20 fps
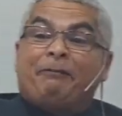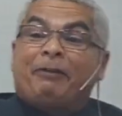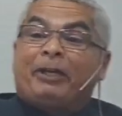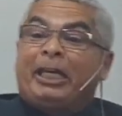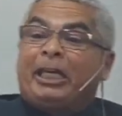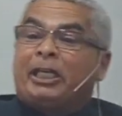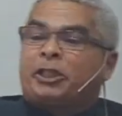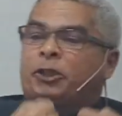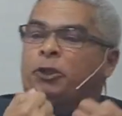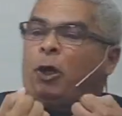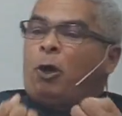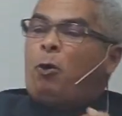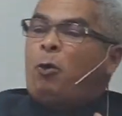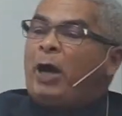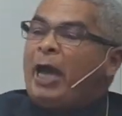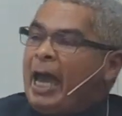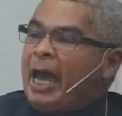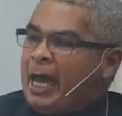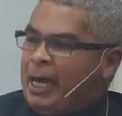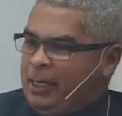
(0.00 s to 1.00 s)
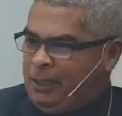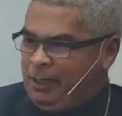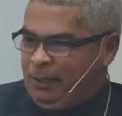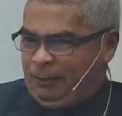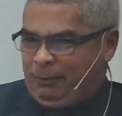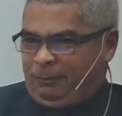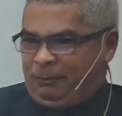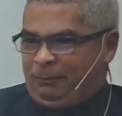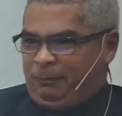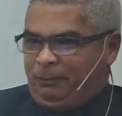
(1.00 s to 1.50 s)
before
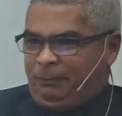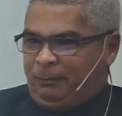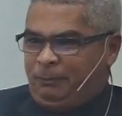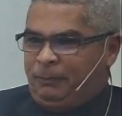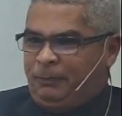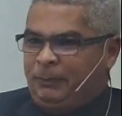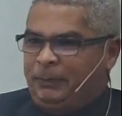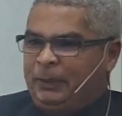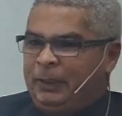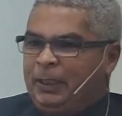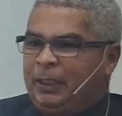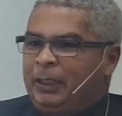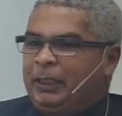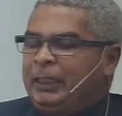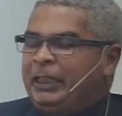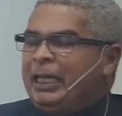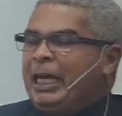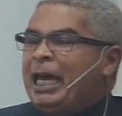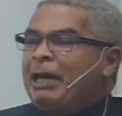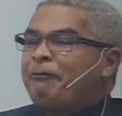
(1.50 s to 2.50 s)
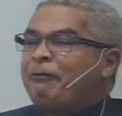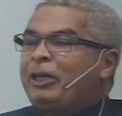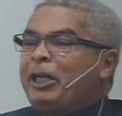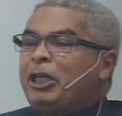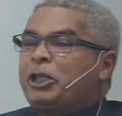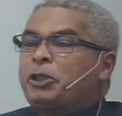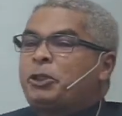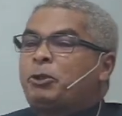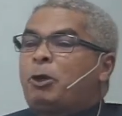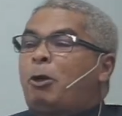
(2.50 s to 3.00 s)
his Lord and re
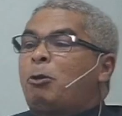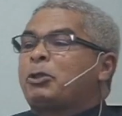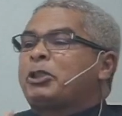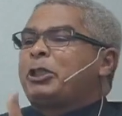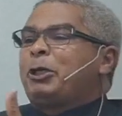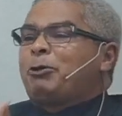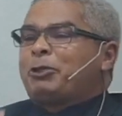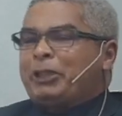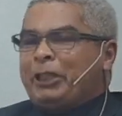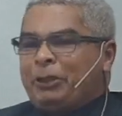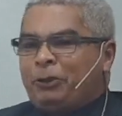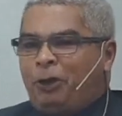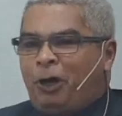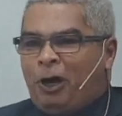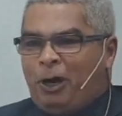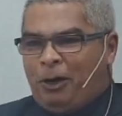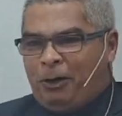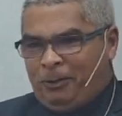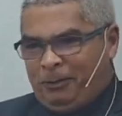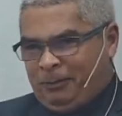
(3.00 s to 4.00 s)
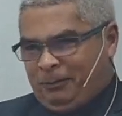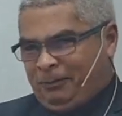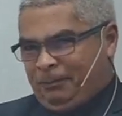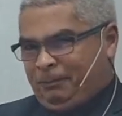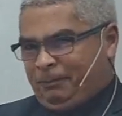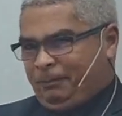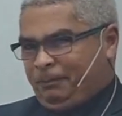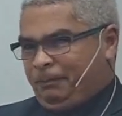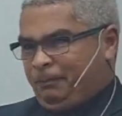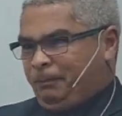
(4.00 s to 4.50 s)
revered the king. He
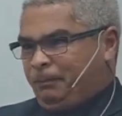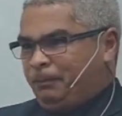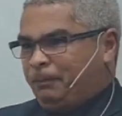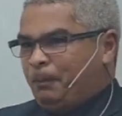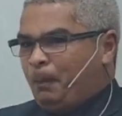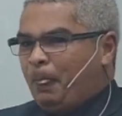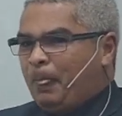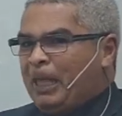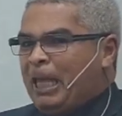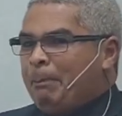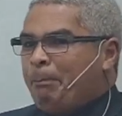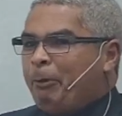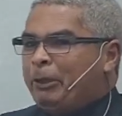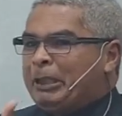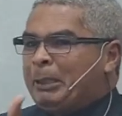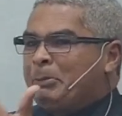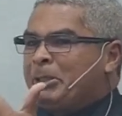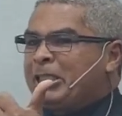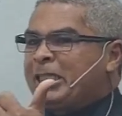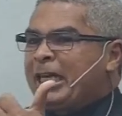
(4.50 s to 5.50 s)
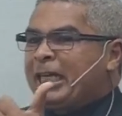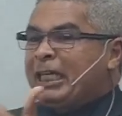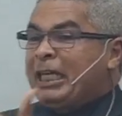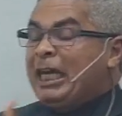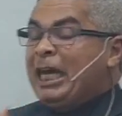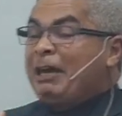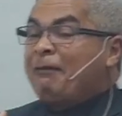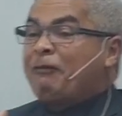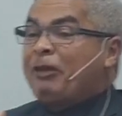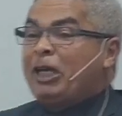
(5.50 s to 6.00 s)
revered his Lord.
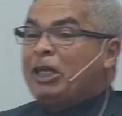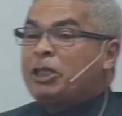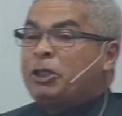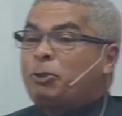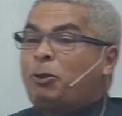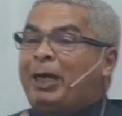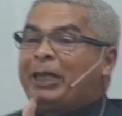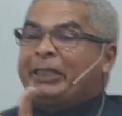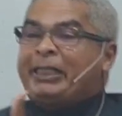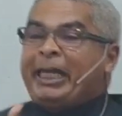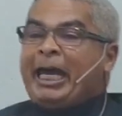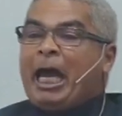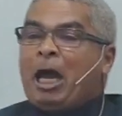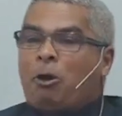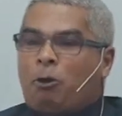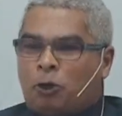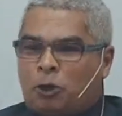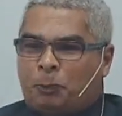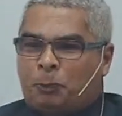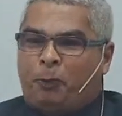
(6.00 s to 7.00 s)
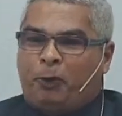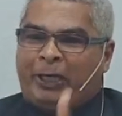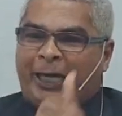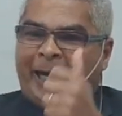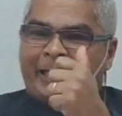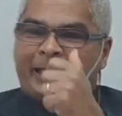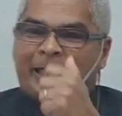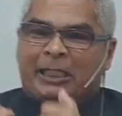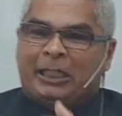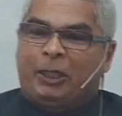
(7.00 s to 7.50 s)
And we can say that he
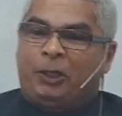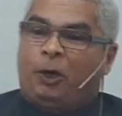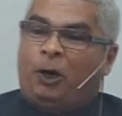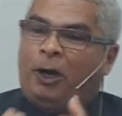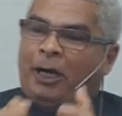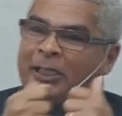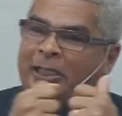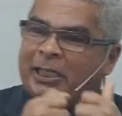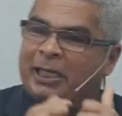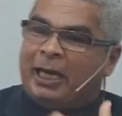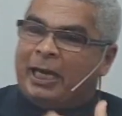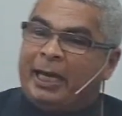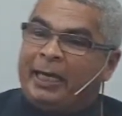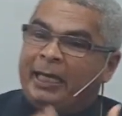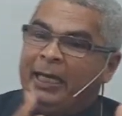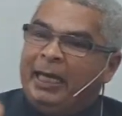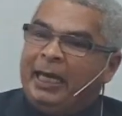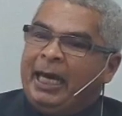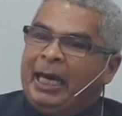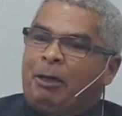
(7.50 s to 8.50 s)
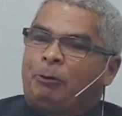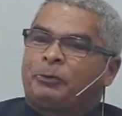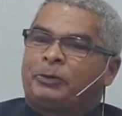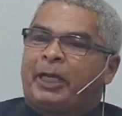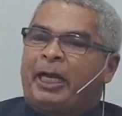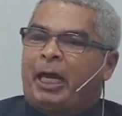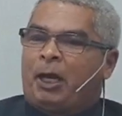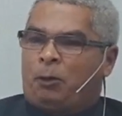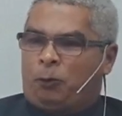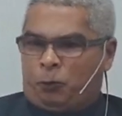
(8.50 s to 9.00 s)
revered God because this Lord,
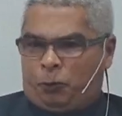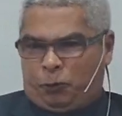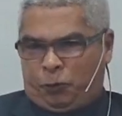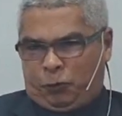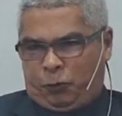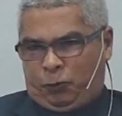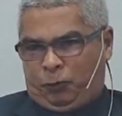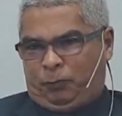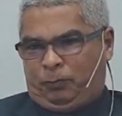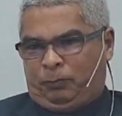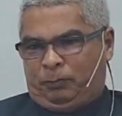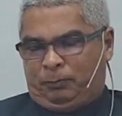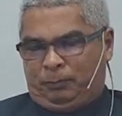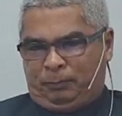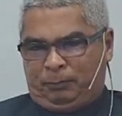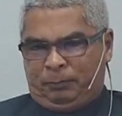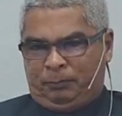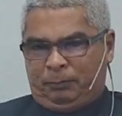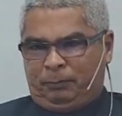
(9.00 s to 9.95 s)
his king, is